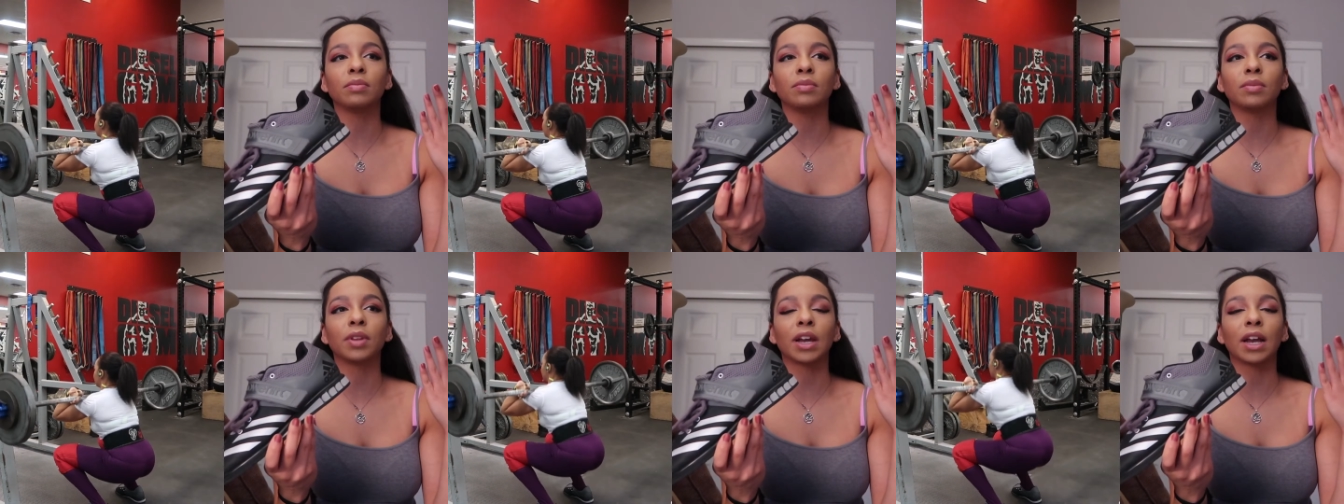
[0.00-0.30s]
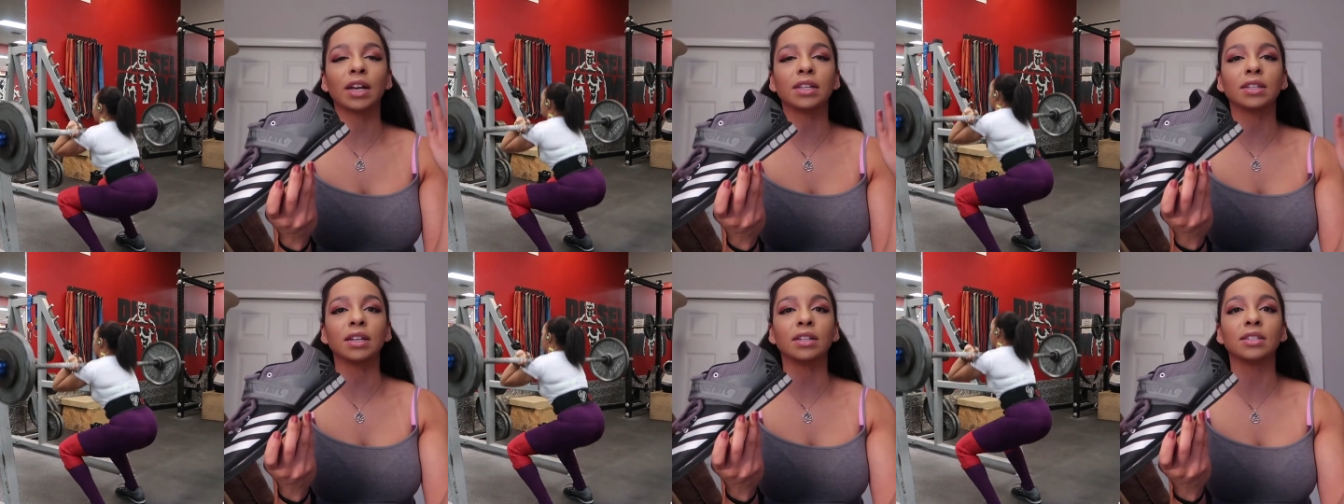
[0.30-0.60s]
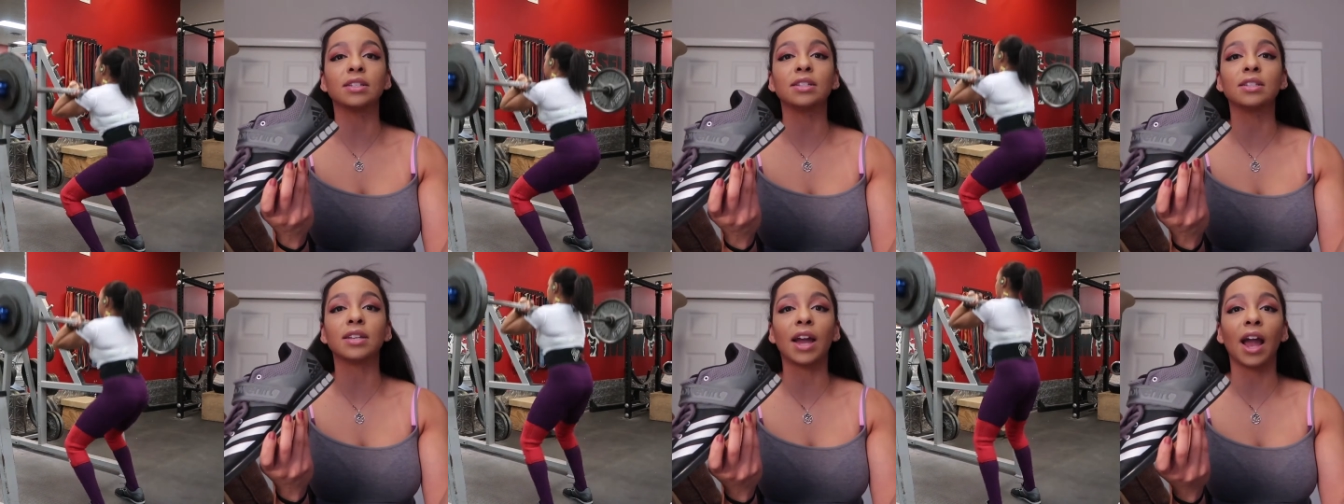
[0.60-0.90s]
Like I said,
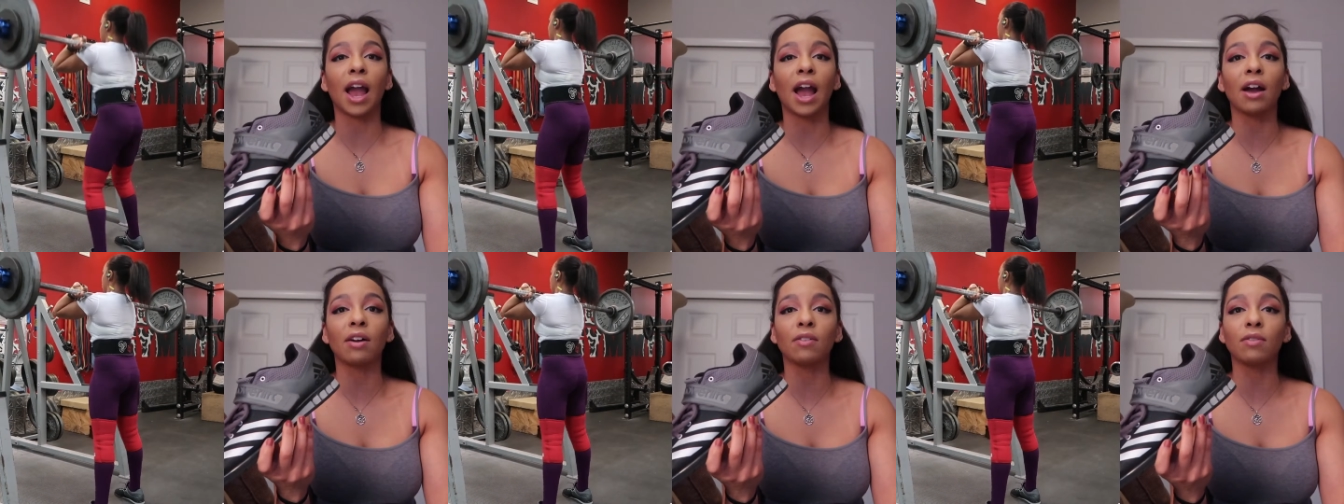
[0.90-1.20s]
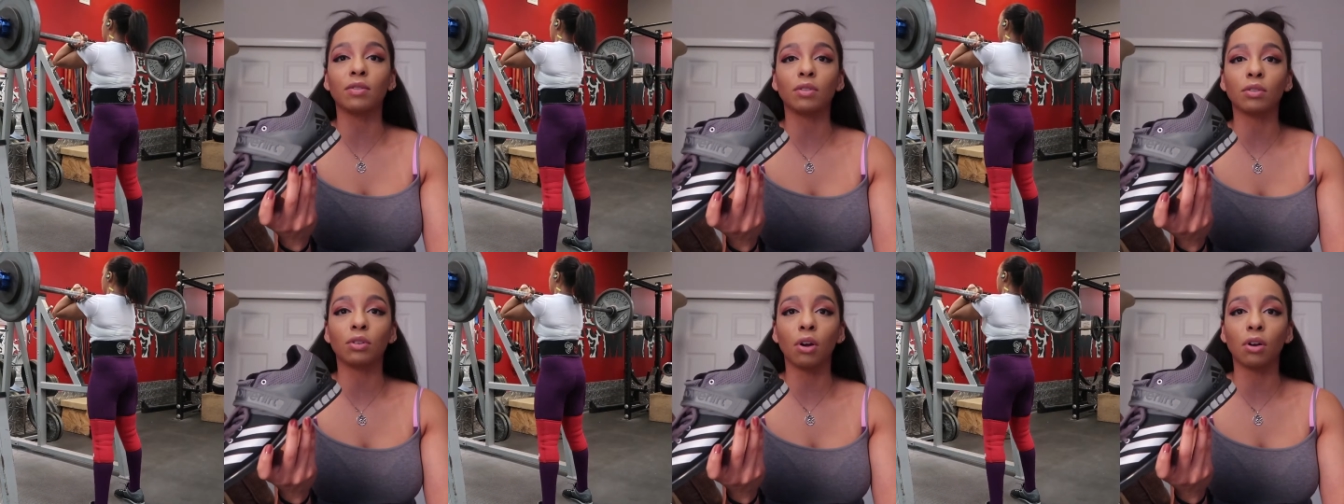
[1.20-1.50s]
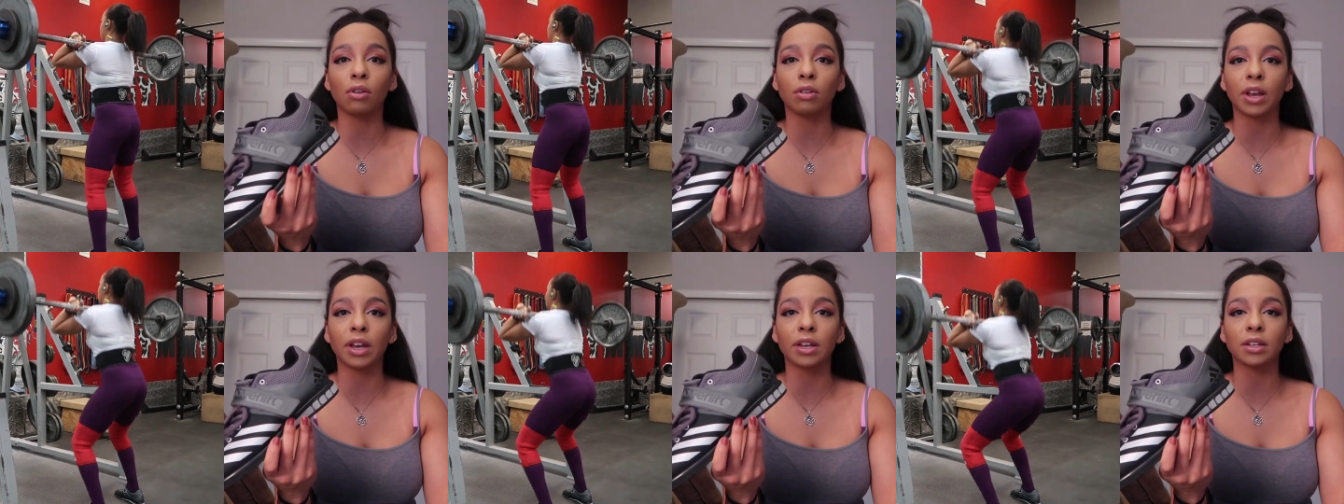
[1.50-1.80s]
since I have
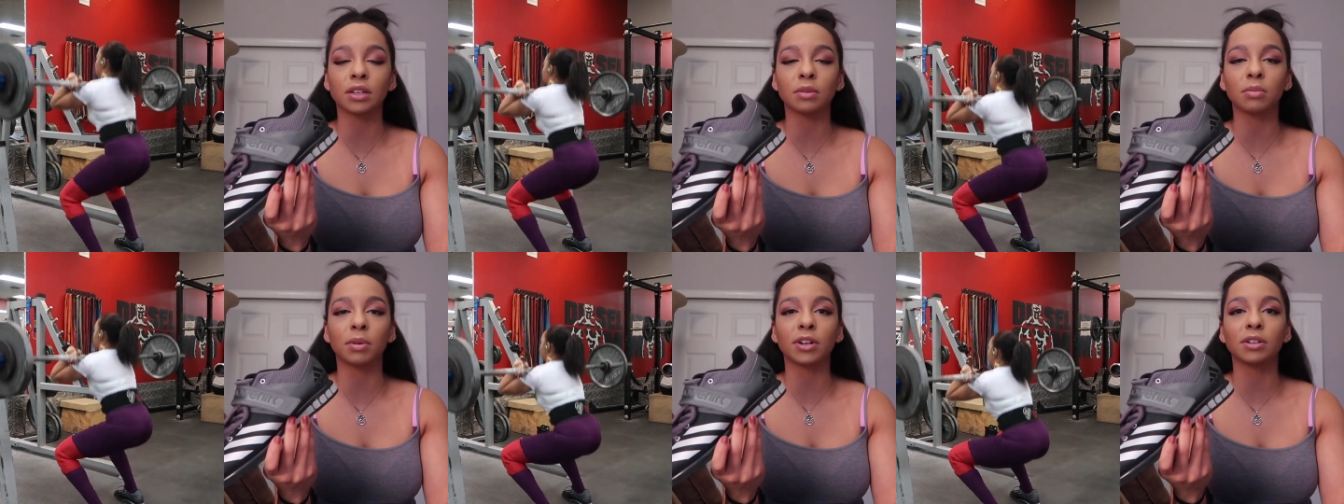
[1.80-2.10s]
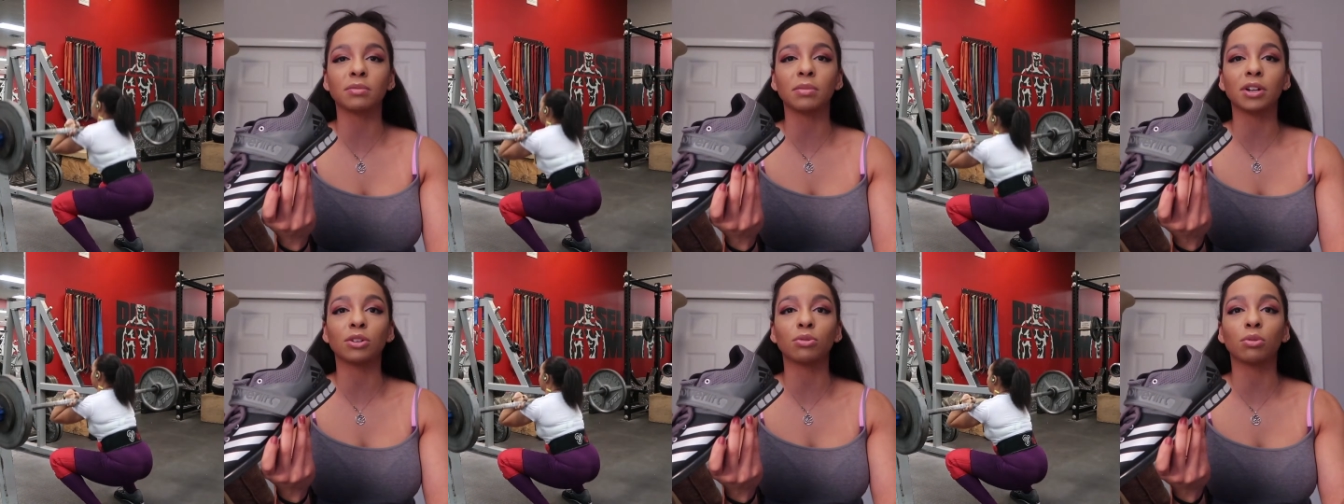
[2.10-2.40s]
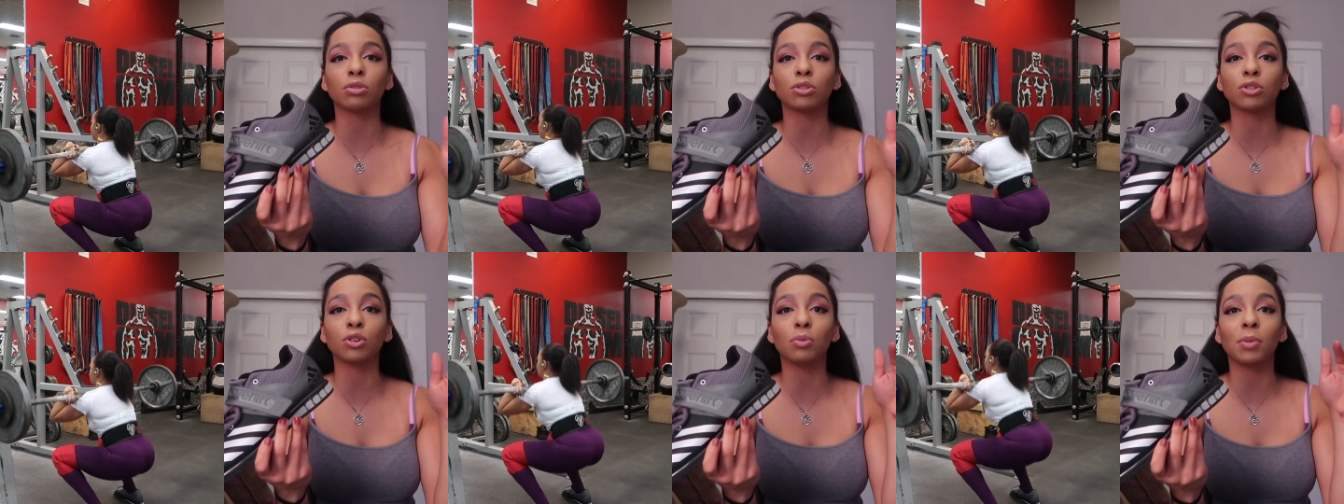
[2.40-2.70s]
long legs compared to my
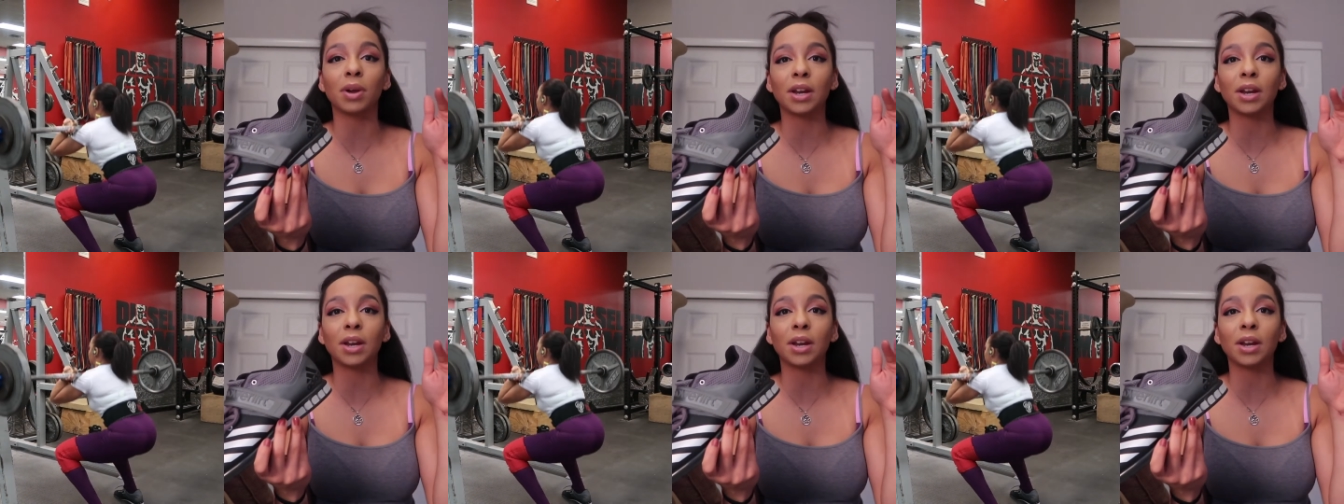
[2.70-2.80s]
torso,